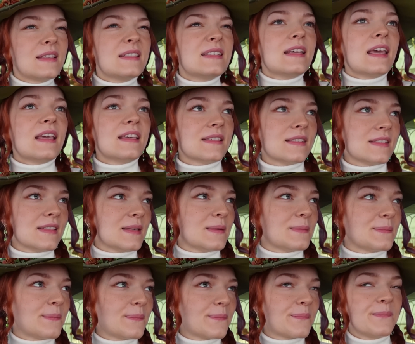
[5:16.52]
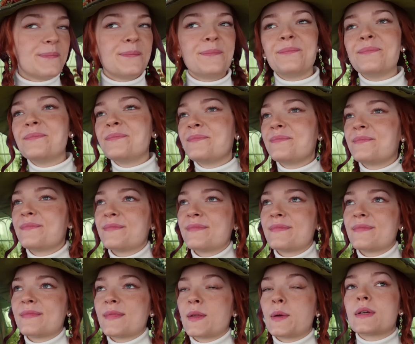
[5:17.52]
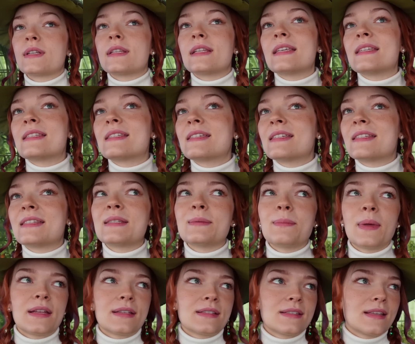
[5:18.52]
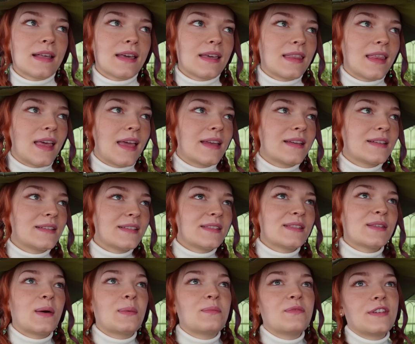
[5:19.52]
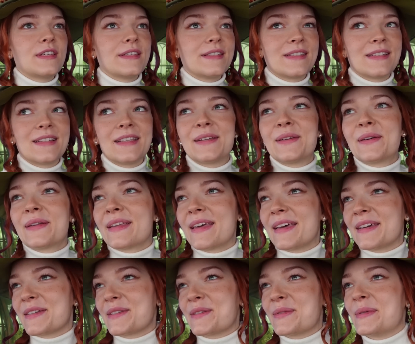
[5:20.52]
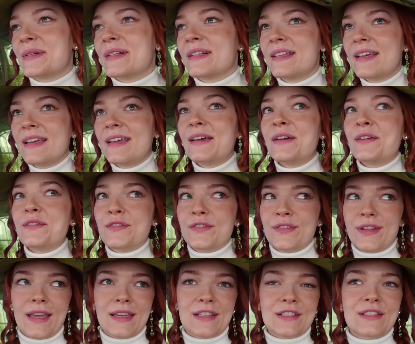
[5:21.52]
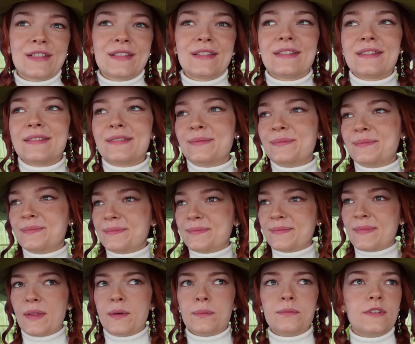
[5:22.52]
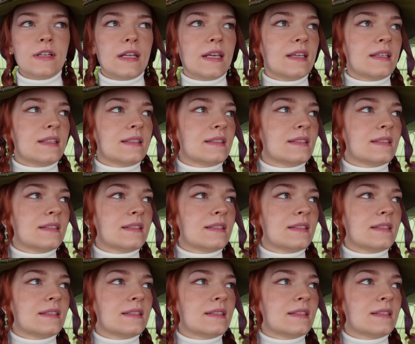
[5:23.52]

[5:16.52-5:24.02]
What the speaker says: tasty. Or at least it smells like that. It's obviously not actual flesh, hopefully.